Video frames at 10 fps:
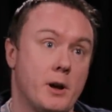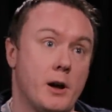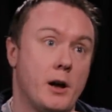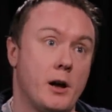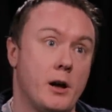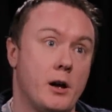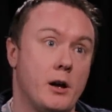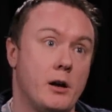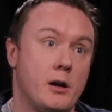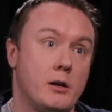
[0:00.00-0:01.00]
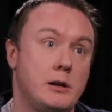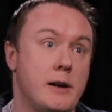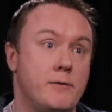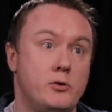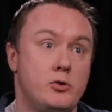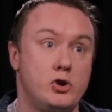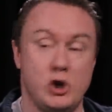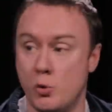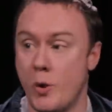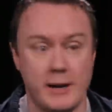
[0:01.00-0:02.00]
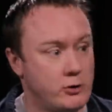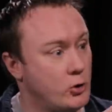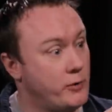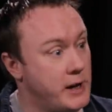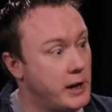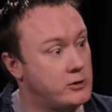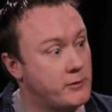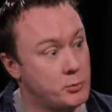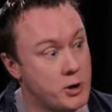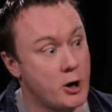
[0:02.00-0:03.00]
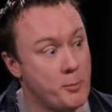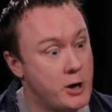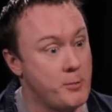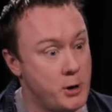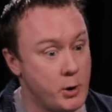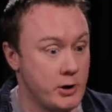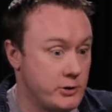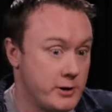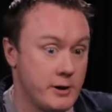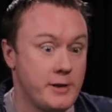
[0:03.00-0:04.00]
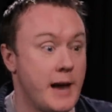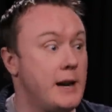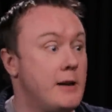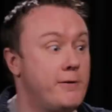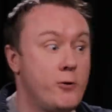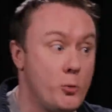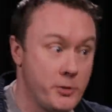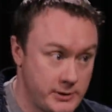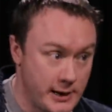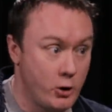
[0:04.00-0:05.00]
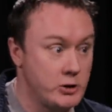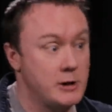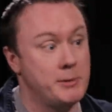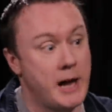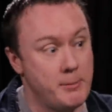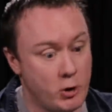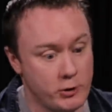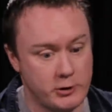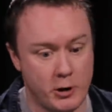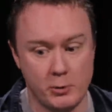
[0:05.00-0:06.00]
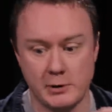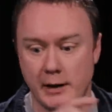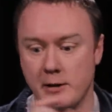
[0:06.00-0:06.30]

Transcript: uh, give due weight to sort of the early stuff that was going on with computers that then informed the technology that became consoles right.